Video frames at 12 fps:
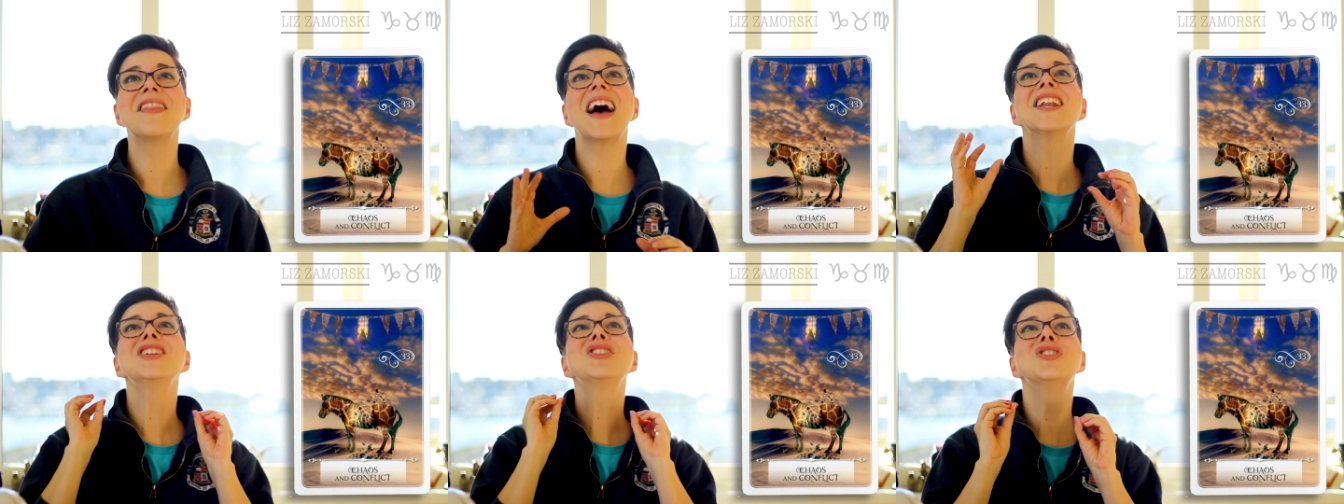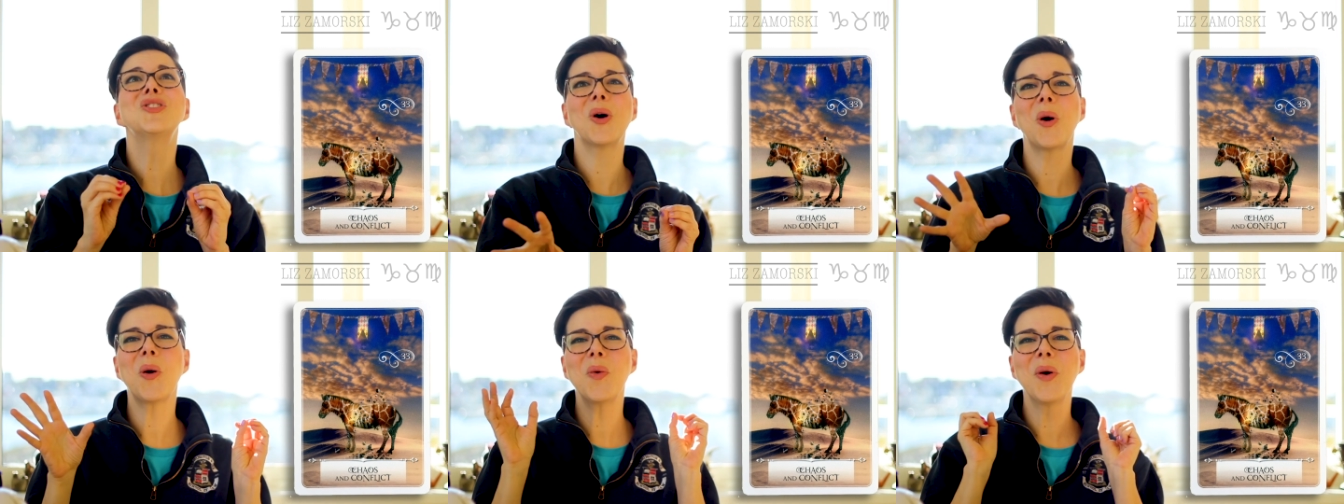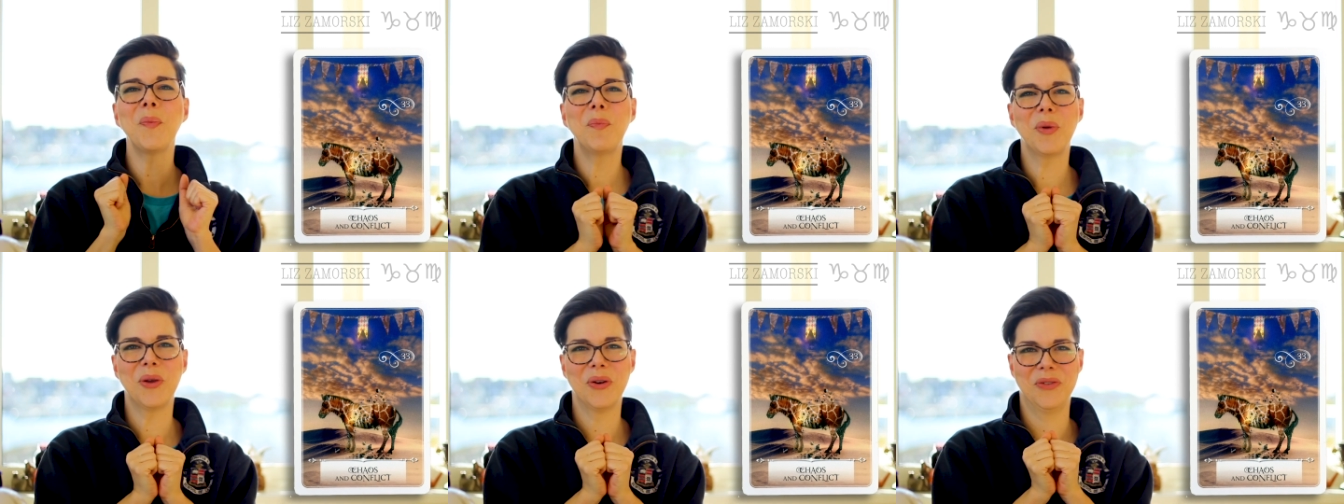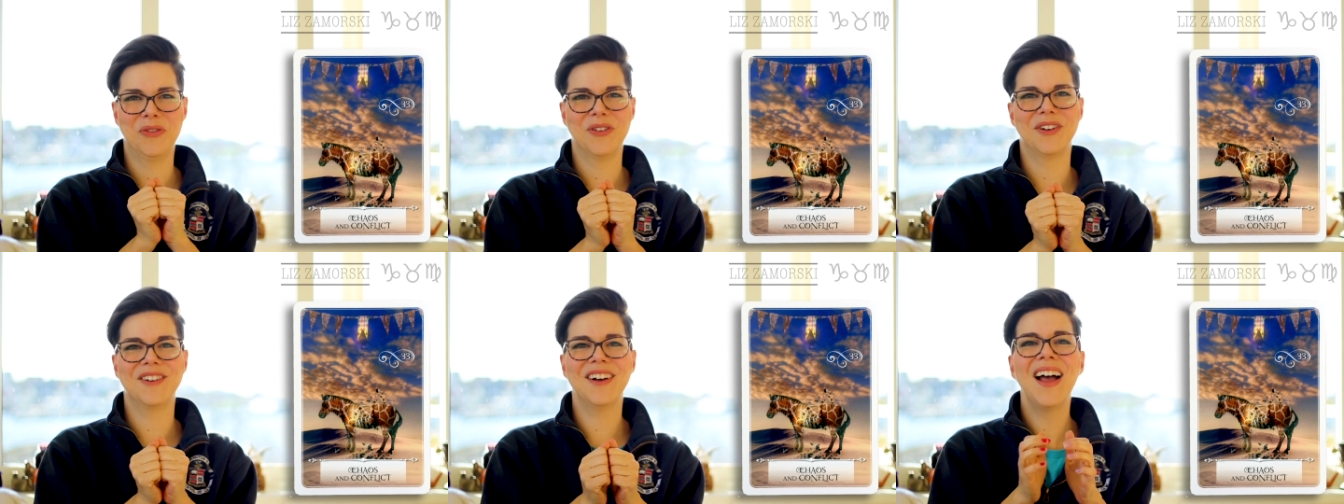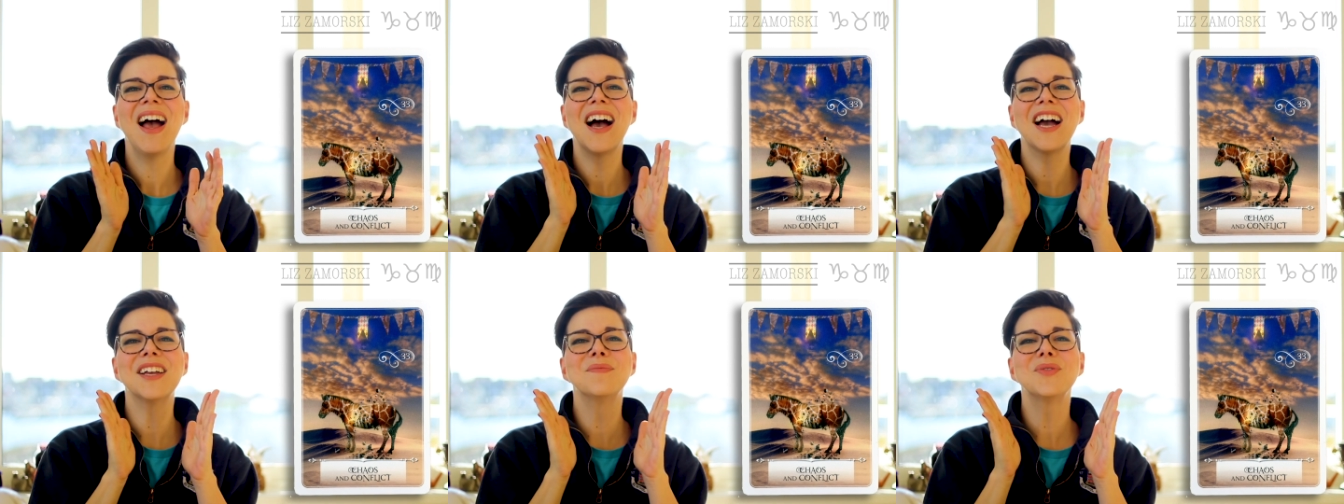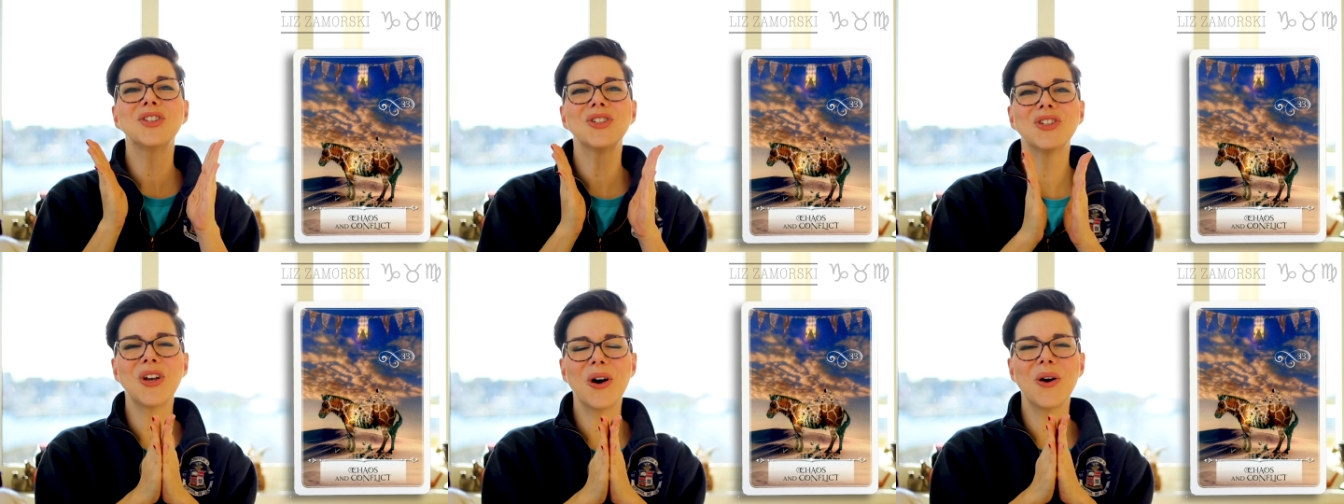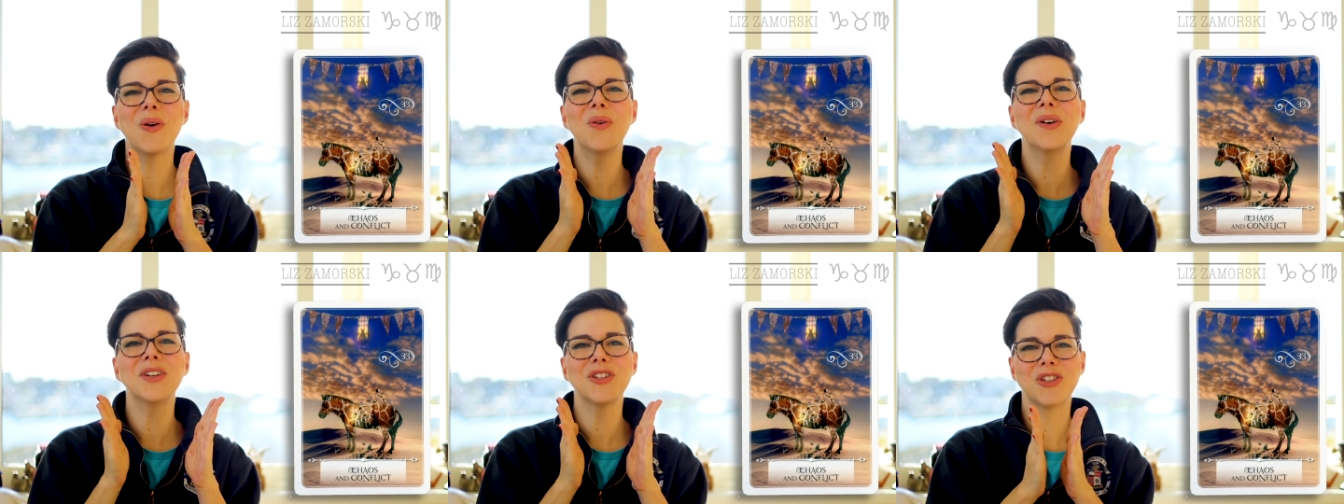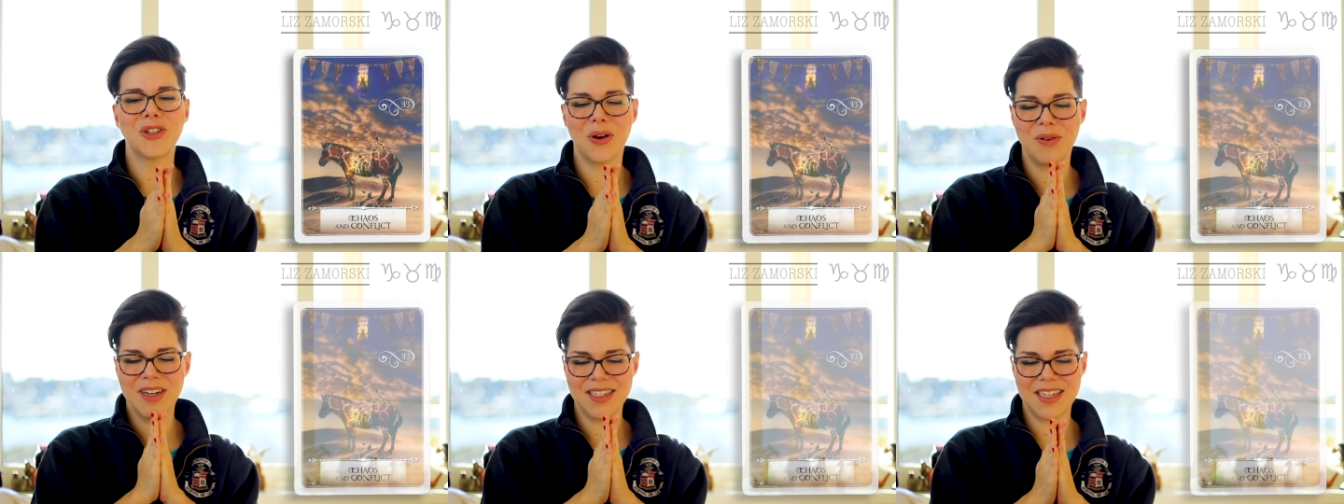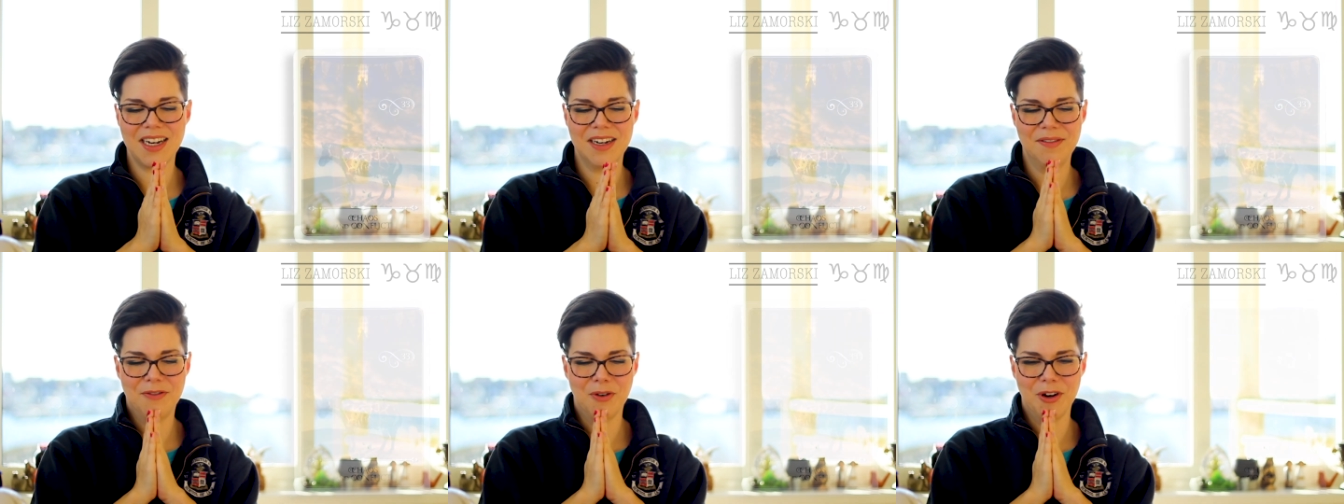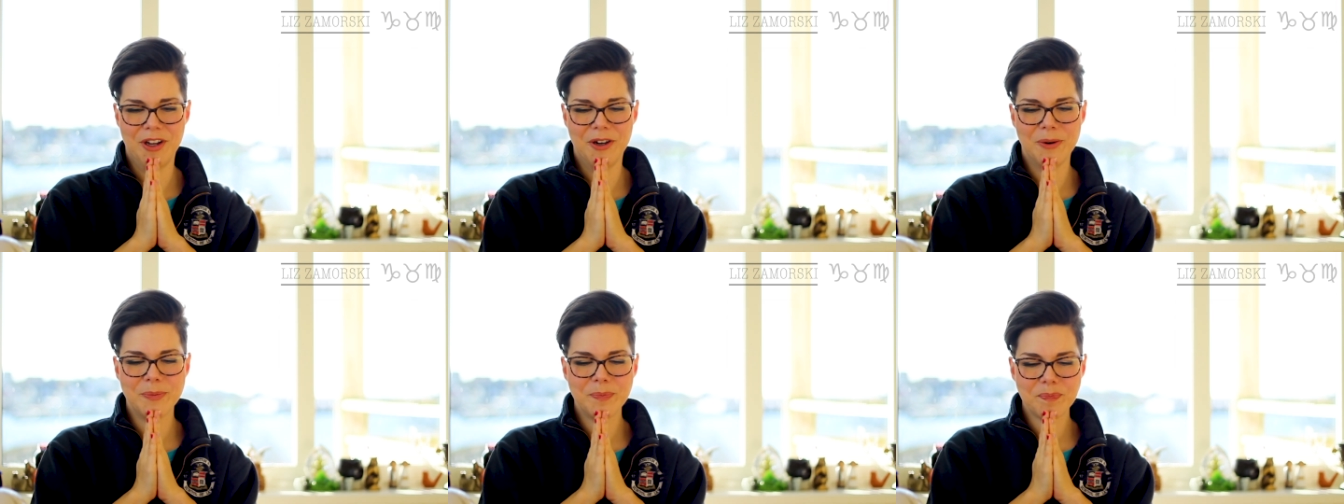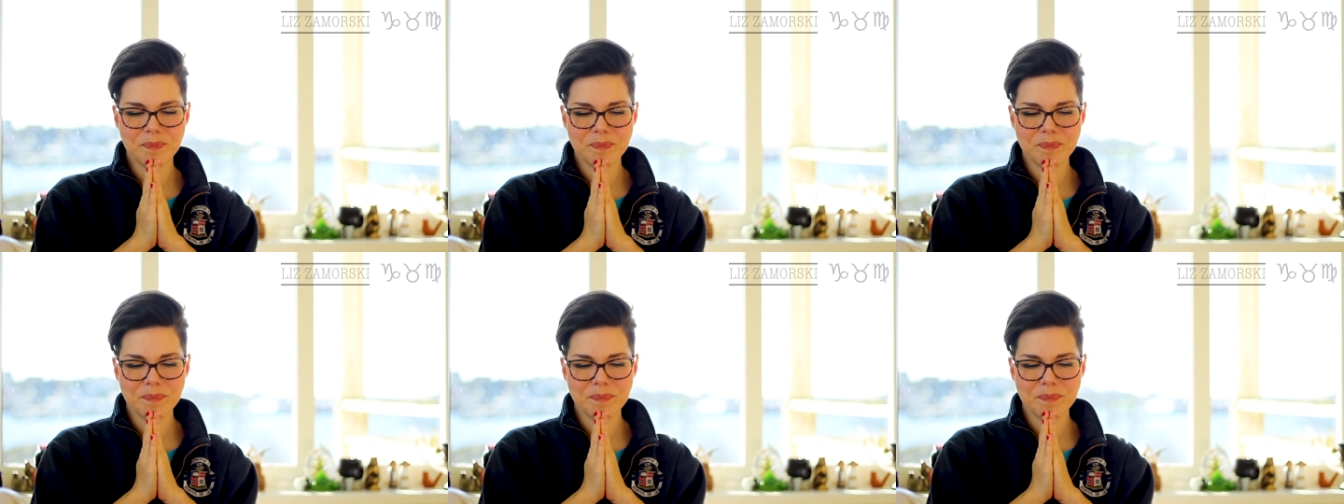That is so beautiful. I am so, so excited for you.